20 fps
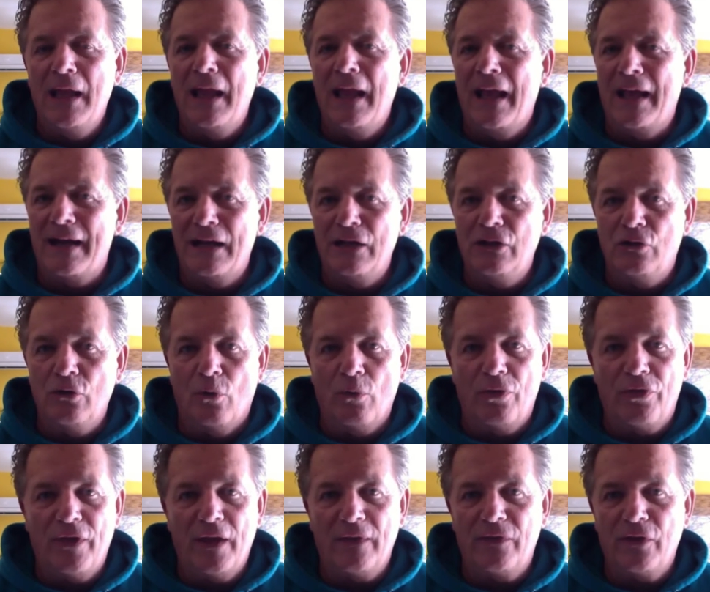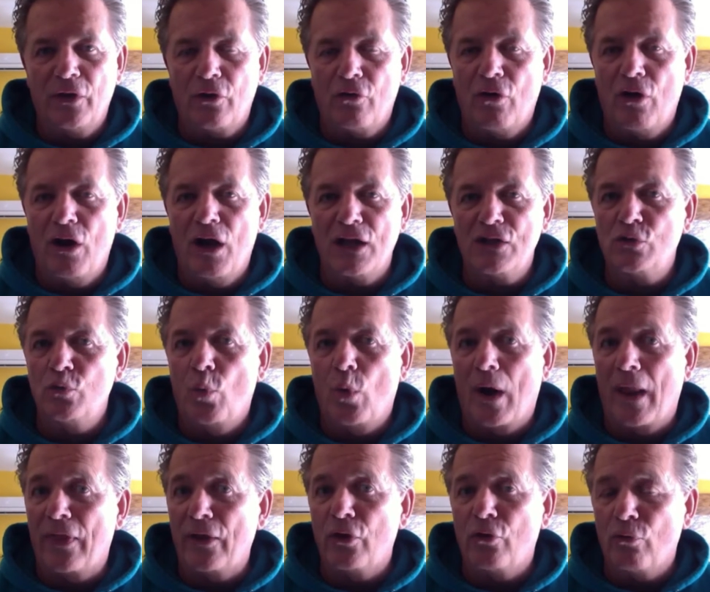And I don't think that Cross, one
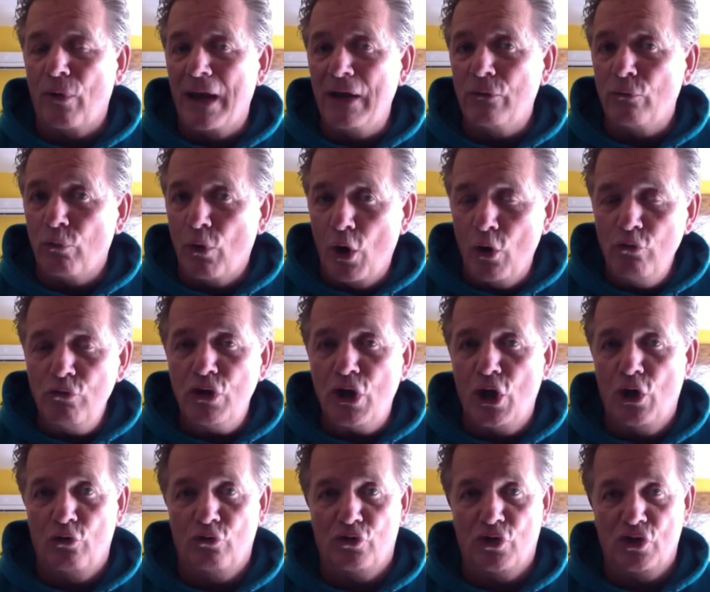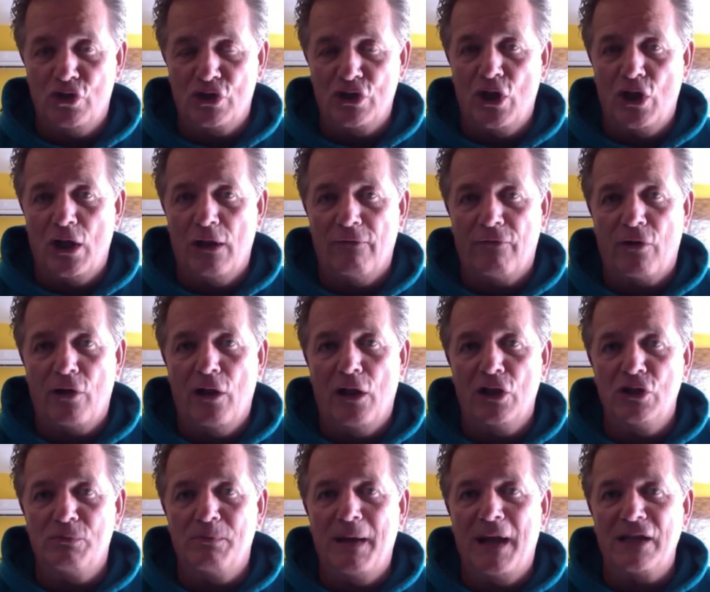of the great road coaches in all of
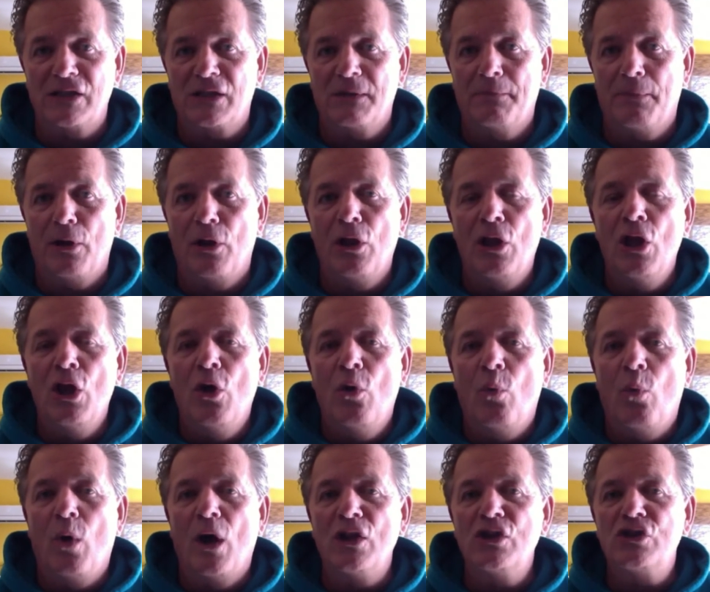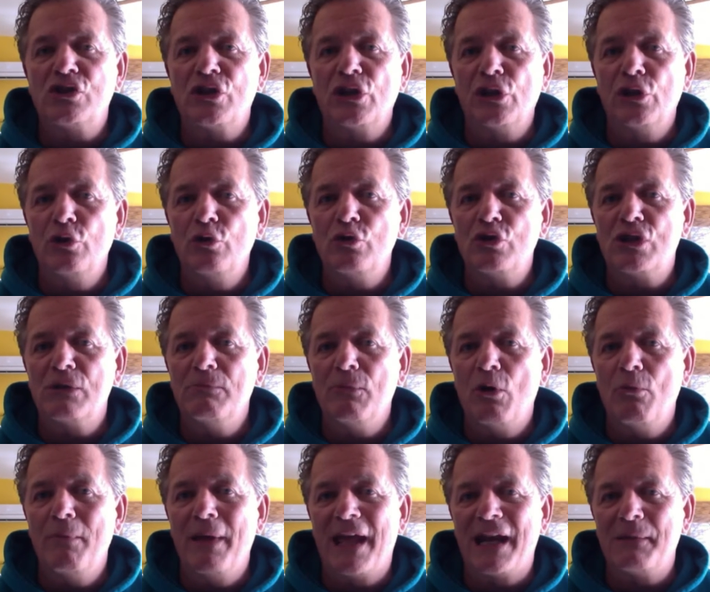college basketball, wants to lose the
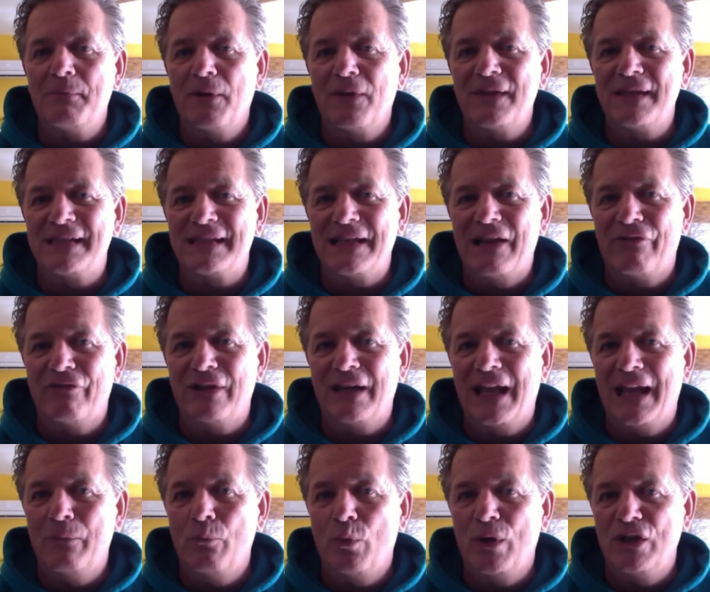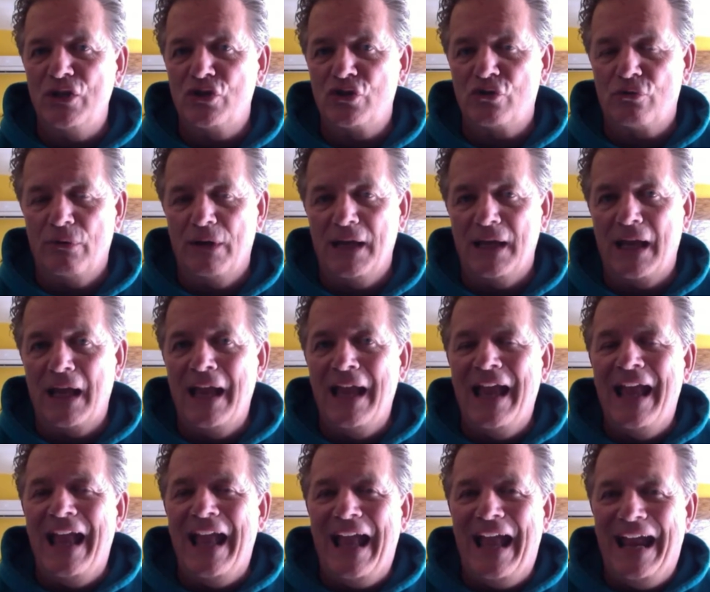momentum of the 7-game win streak.
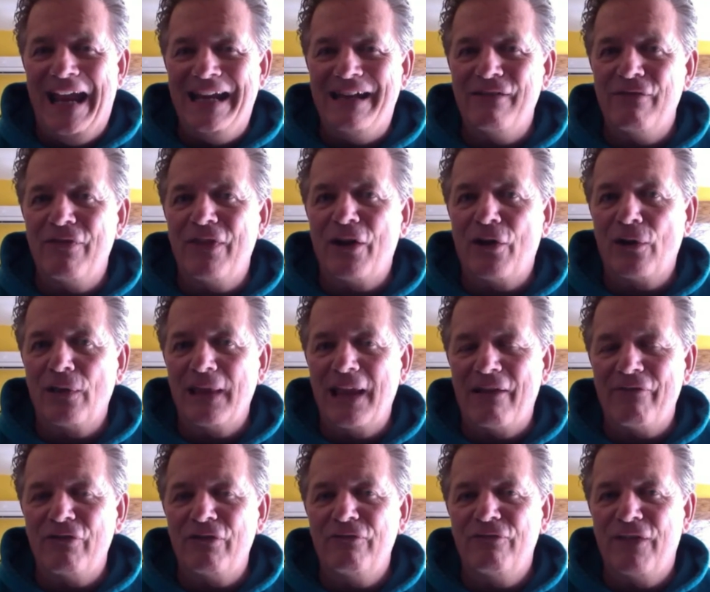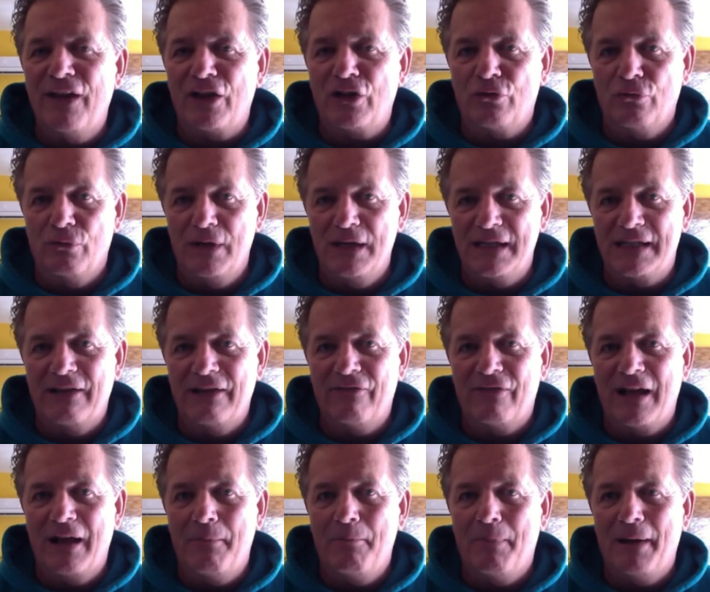8 of their 11 victories have
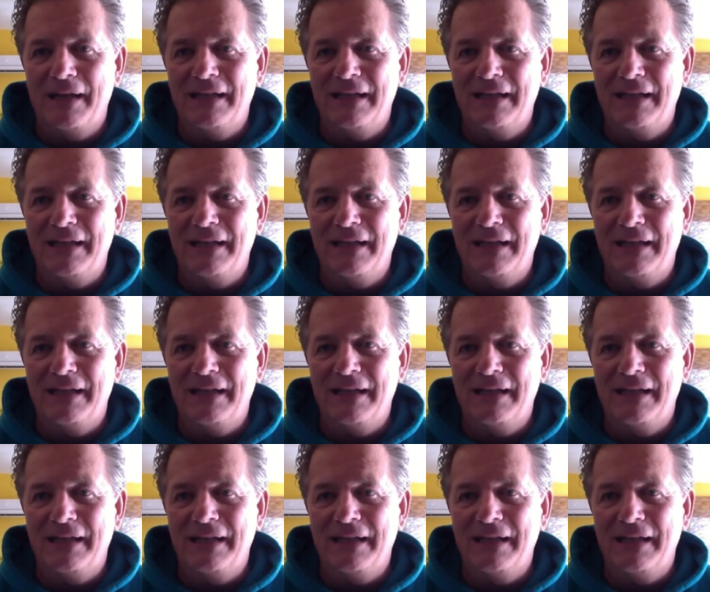come by